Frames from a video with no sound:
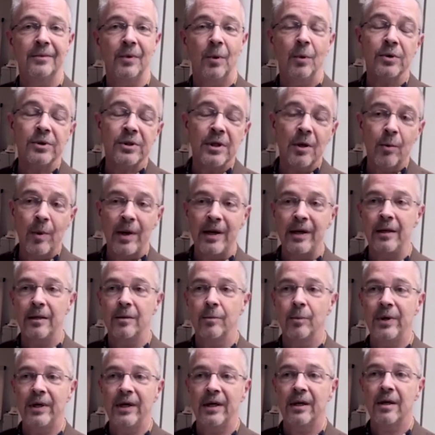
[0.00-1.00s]
Also,
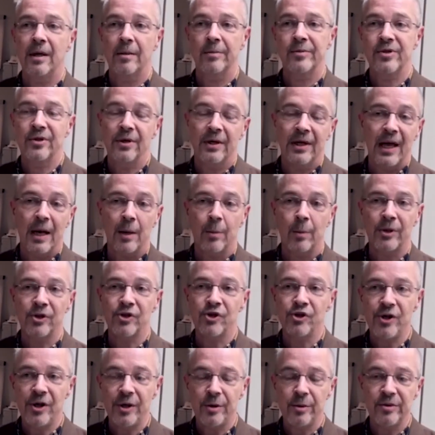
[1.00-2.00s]
when it comes to
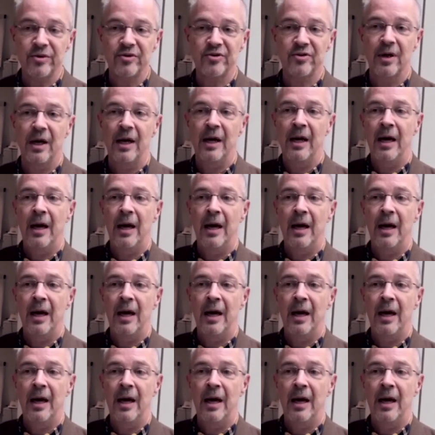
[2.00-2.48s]
language use,